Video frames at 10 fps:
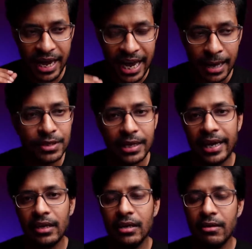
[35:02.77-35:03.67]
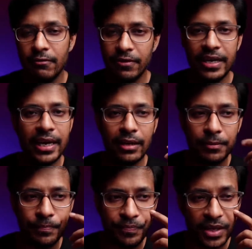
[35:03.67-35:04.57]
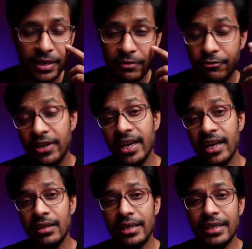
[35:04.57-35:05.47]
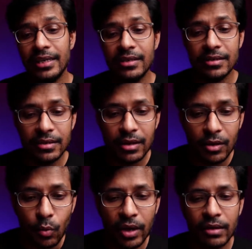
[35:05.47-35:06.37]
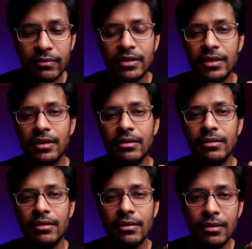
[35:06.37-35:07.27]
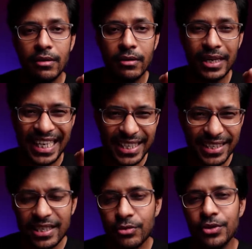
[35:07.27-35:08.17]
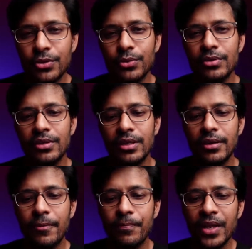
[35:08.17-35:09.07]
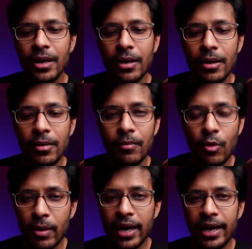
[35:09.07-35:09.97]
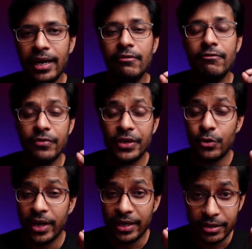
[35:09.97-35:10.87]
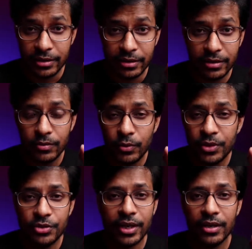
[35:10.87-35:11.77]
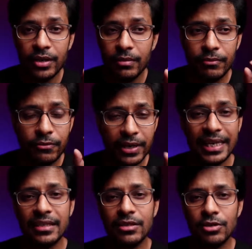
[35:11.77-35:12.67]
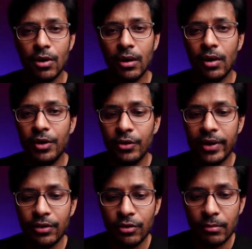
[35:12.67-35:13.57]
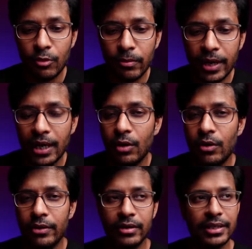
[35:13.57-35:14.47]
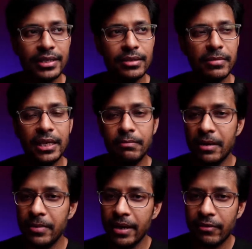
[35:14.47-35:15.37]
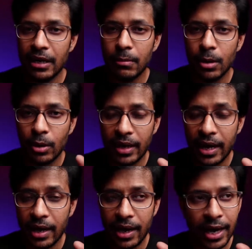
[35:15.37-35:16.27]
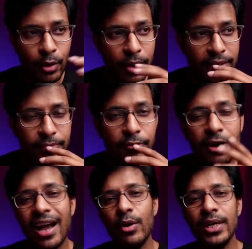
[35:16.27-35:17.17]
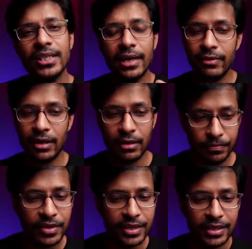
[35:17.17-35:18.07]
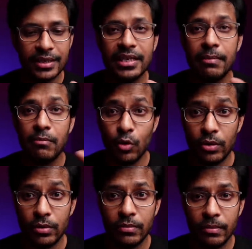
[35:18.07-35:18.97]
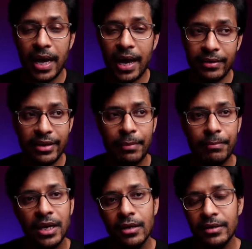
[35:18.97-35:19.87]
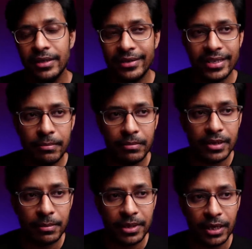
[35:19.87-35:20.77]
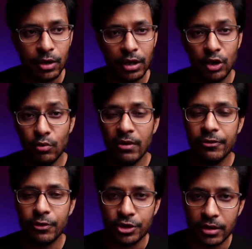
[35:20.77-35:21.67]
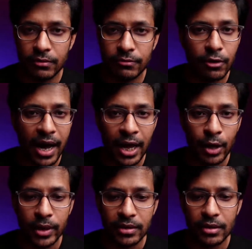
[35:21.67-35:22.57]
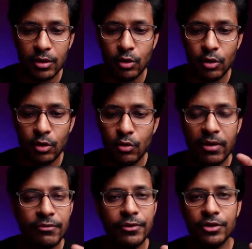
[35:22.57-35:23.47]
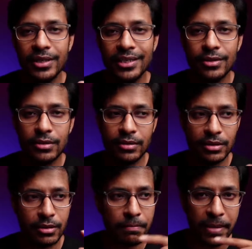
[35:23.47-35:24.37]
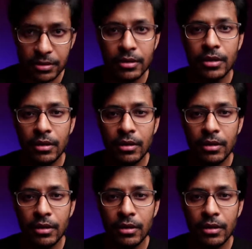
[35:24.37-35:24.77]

apps like VN. VN is one of the easy to use mobile video editor which you can freely install on your Android mobile, or it may be available on iOS. For iOS, I will suggest some more other app. There is something called Lumafusion for iOS. Lumafusion is the best